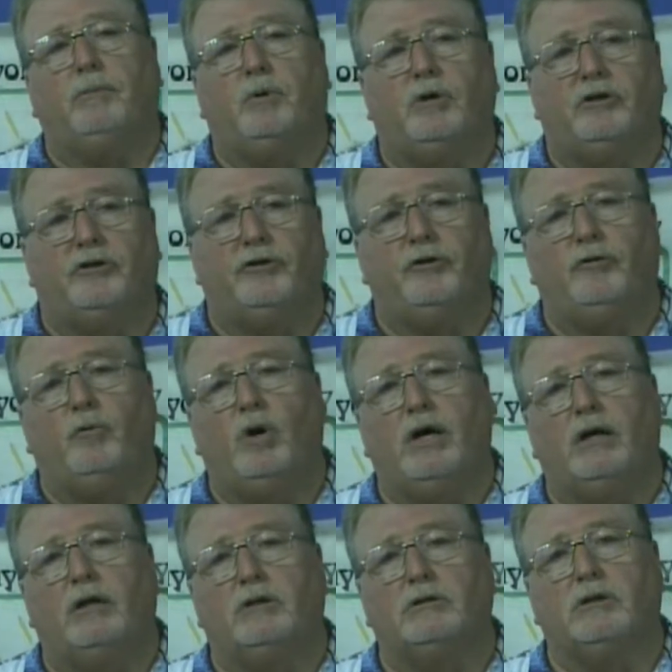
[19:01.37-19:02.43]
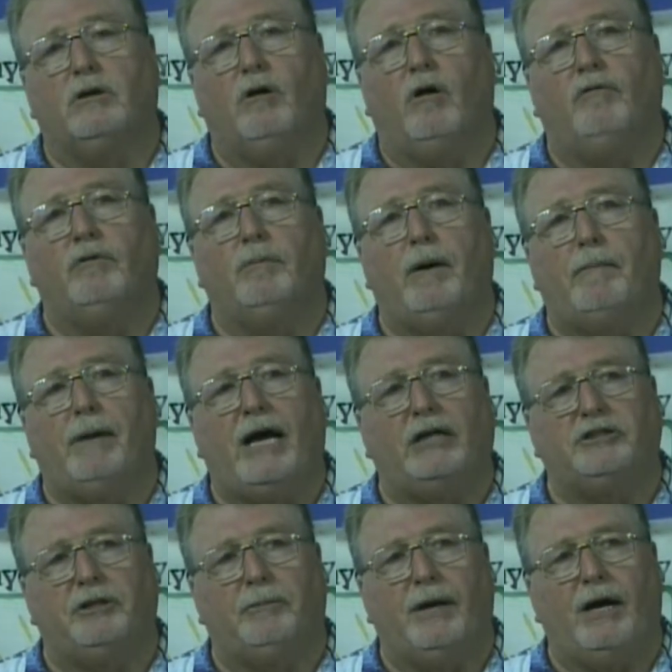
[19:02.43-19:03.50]
to put 2 wells over by
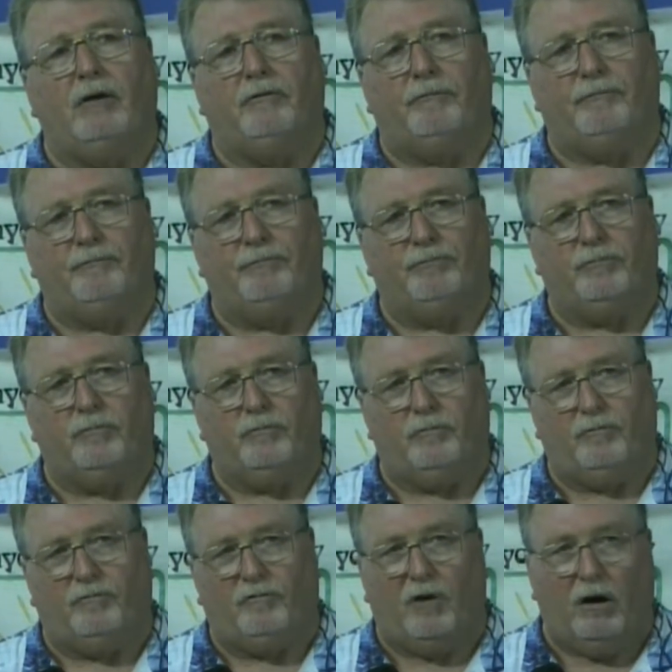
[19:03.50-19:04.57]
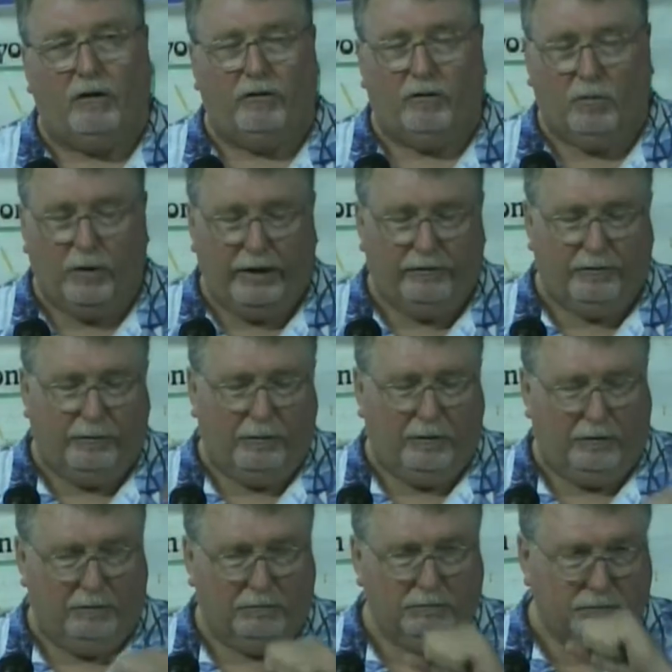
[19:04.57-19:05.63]
Magic Mountain, farther away from
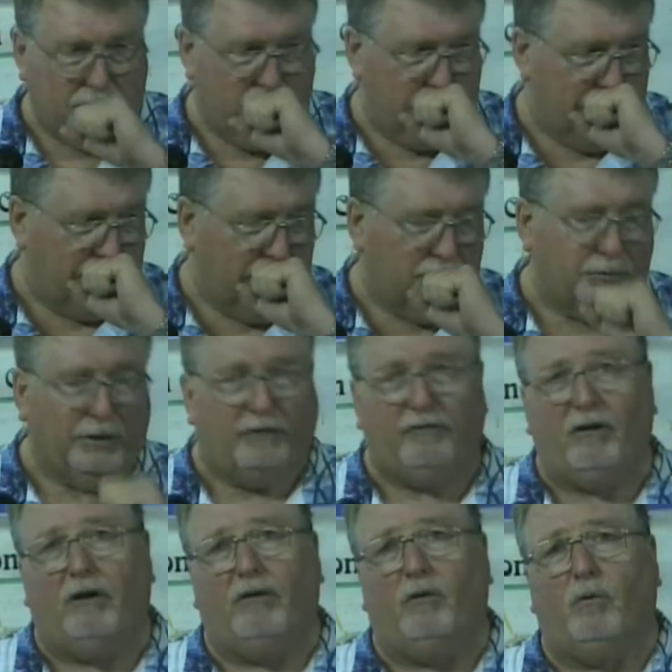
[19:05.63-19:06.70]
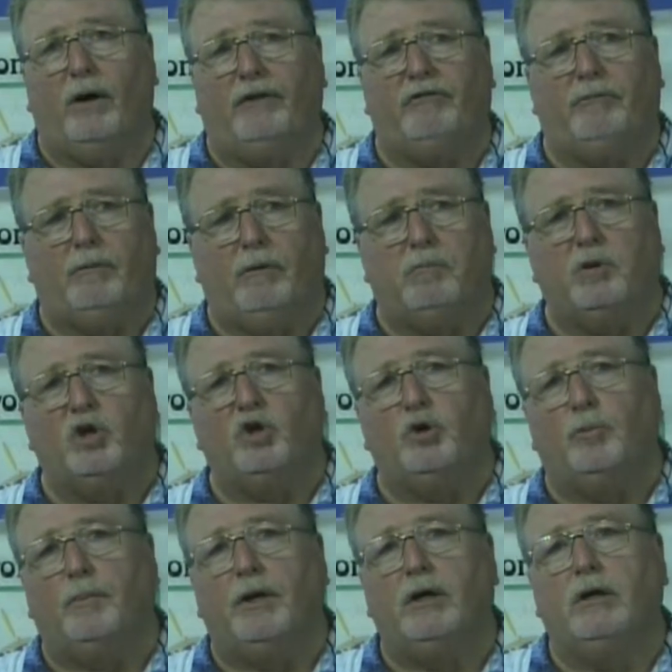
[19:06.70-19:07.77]
the
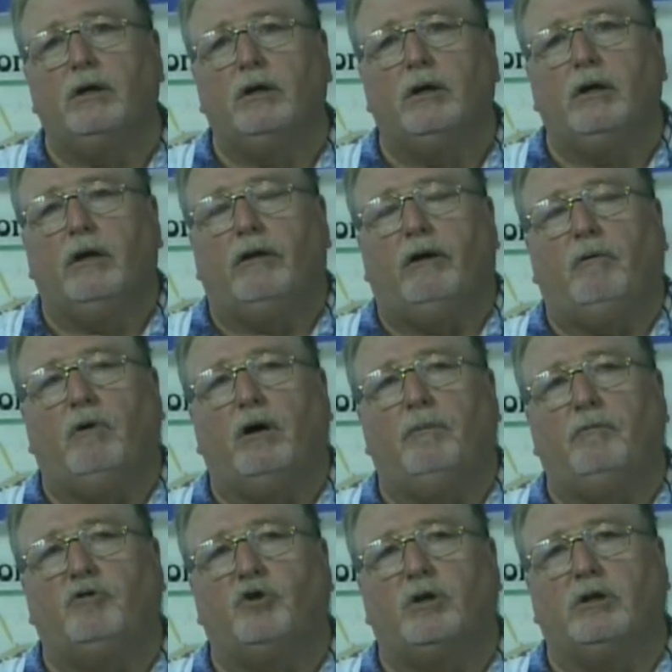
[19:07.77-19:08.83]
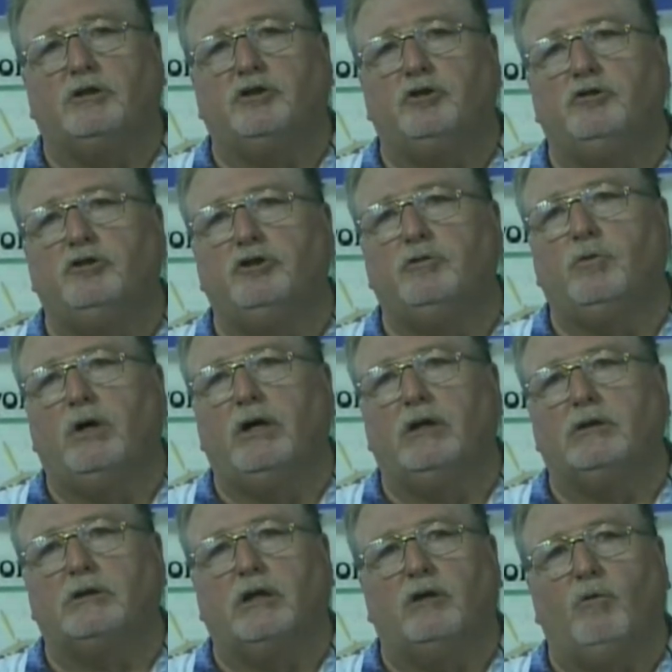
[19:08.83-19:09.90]
plume. They want to drill 2 new
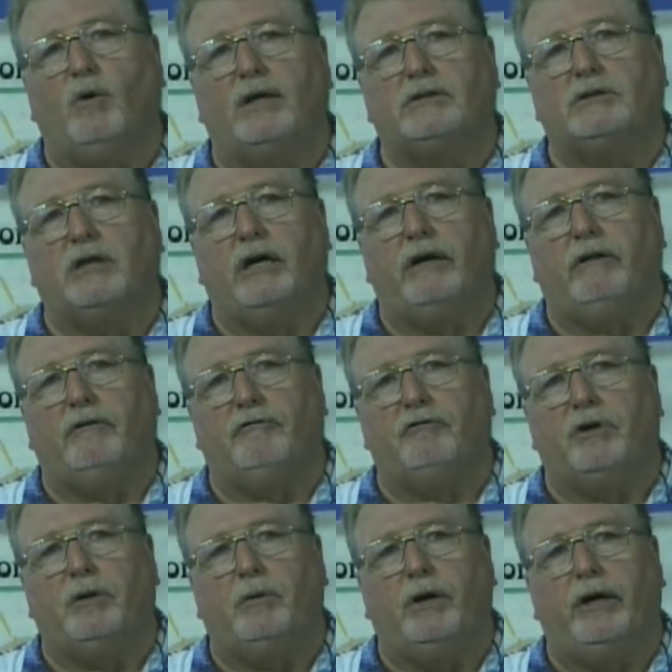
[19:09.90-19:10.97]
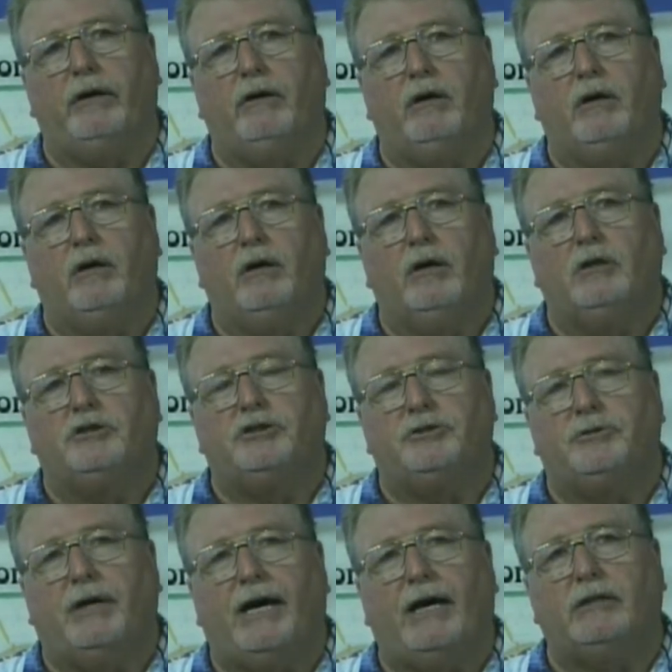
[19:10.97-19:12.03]
wells on the west side of the freeway
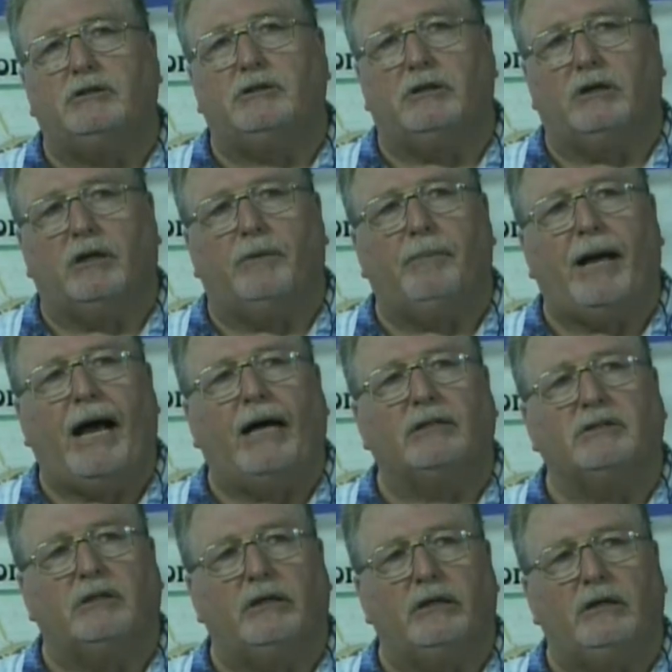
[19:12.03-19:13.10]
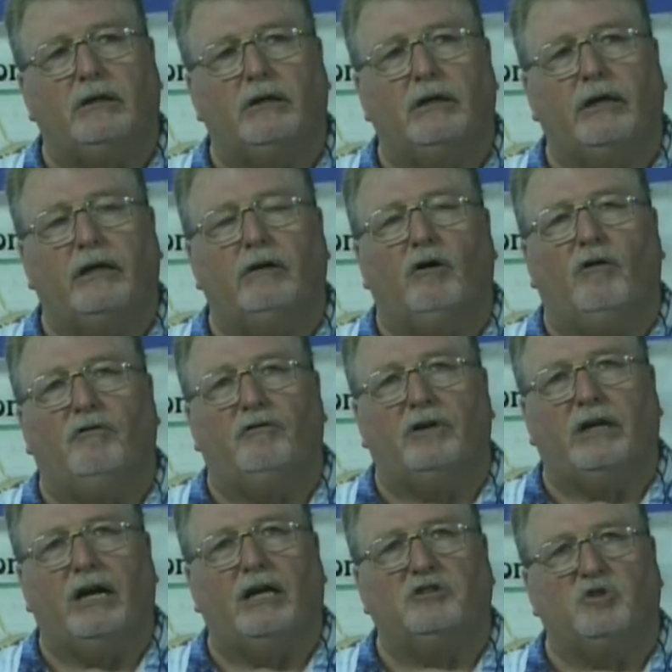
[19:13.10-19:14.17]
to add to the capacity and
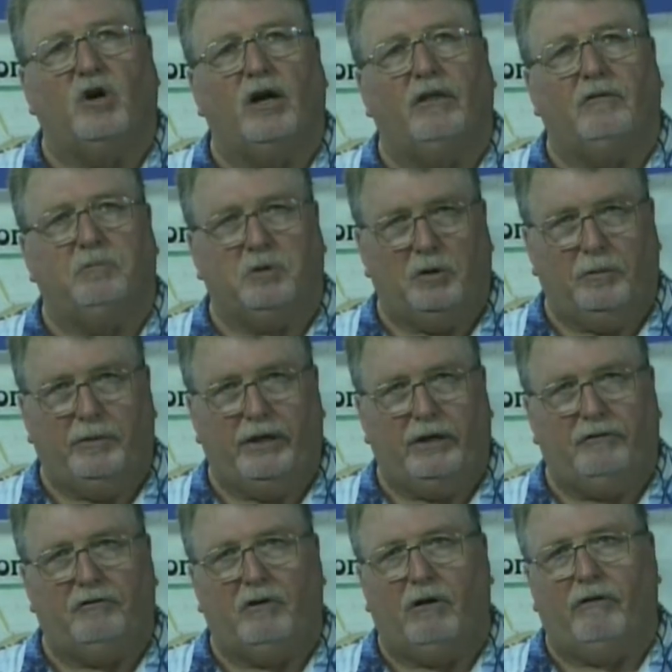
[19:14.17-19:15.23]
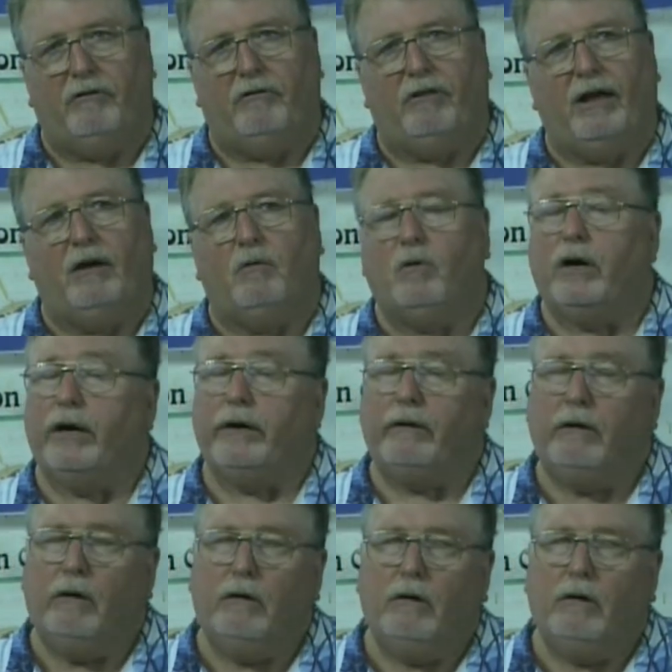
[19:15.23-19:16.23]
hopefully not draw the plume any farther that way.